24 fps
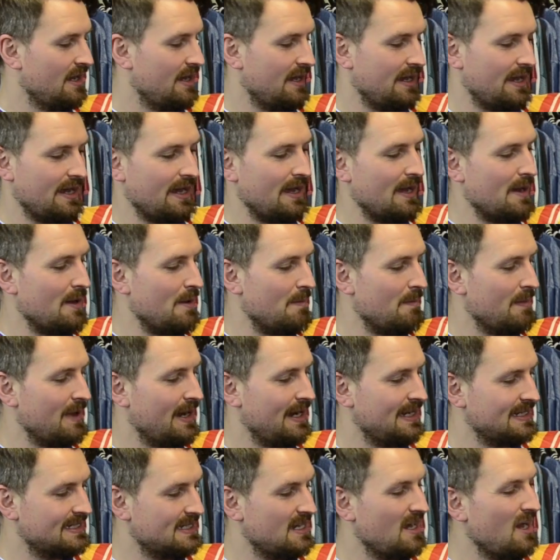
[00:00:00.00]

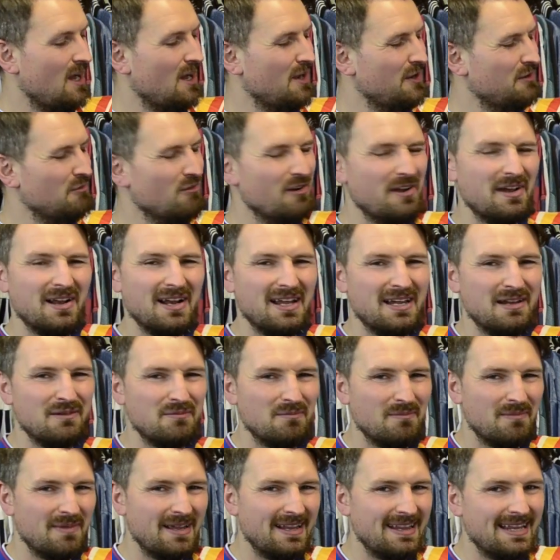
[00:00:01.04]
and it started really
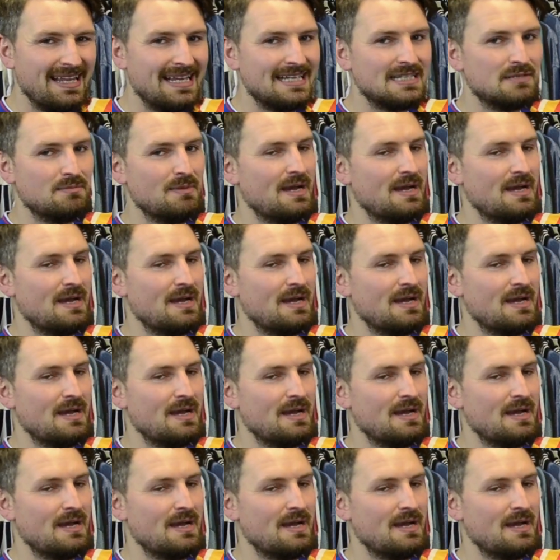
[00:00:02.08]
in this